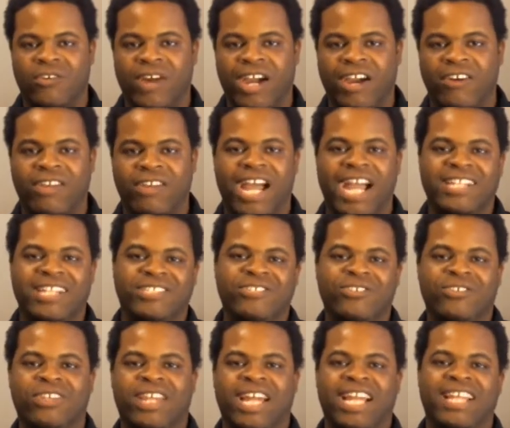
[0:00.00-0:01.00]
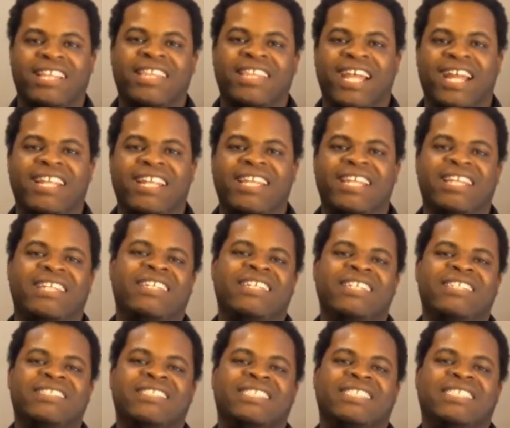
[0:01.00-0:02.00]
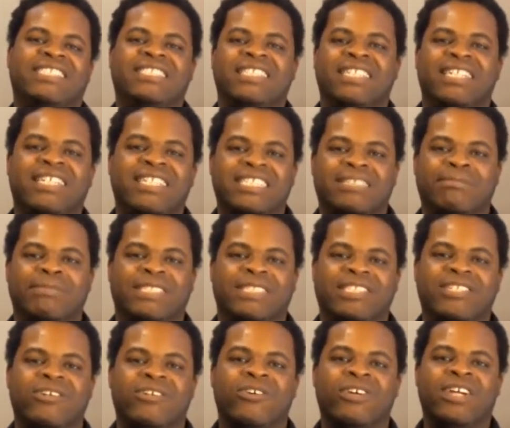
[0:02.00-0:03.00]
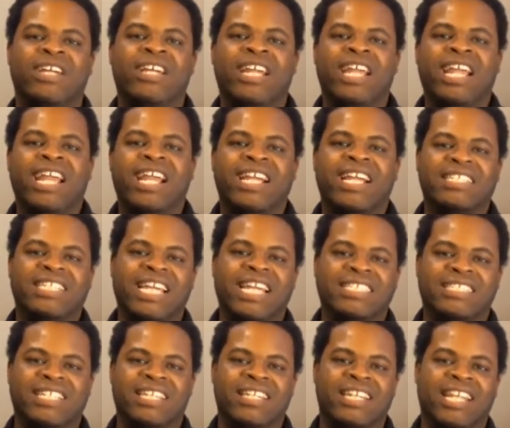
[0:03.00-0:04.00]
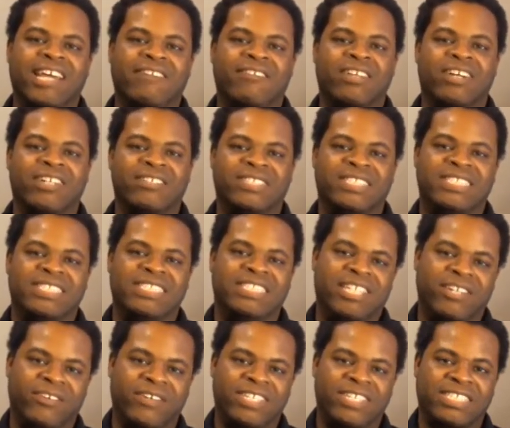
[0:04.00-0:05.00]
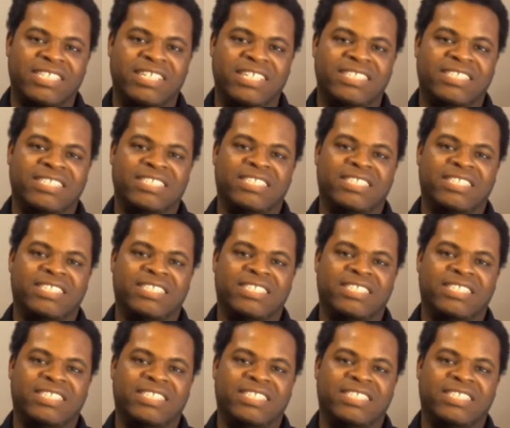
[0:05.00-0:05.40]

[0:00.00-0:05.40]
route. I do like that it is silliness, but still contains a level of seriousness.